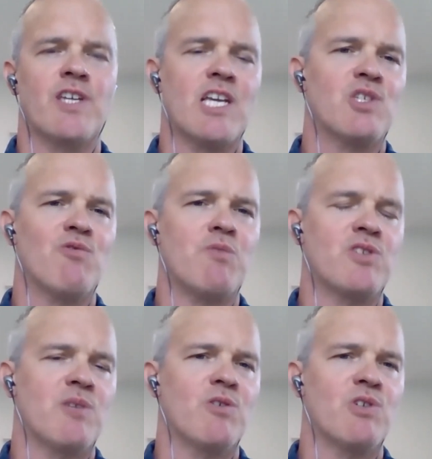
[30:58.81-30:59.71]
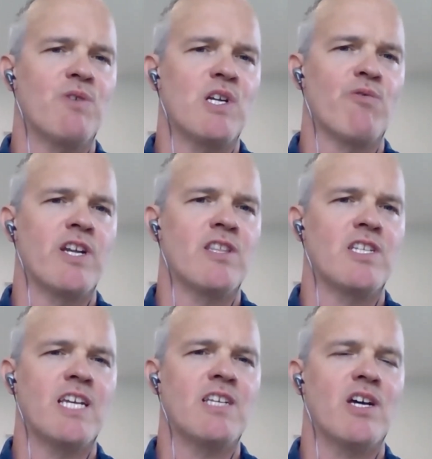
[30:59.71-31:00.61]
I guess it would be similar to what you run in the
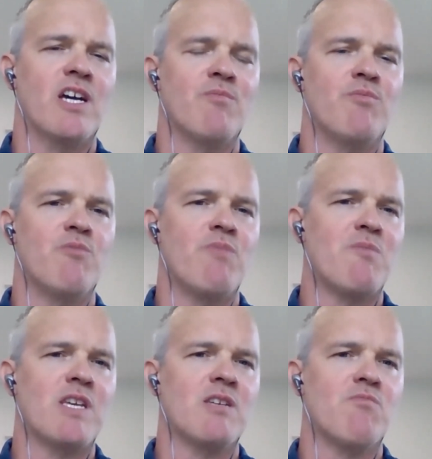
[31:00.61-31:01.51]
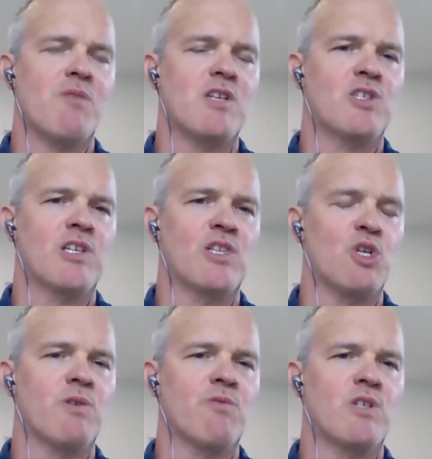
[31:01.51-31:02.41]
daytime, but maybe just a little
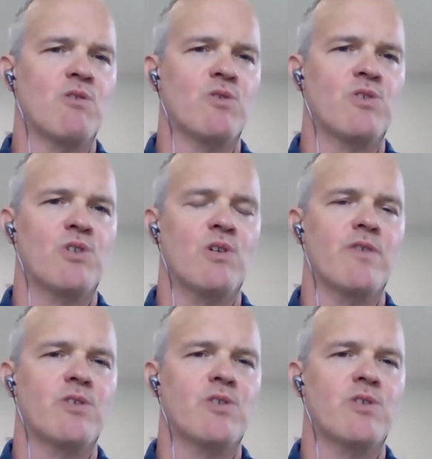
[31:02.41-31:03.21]
bit reduced service.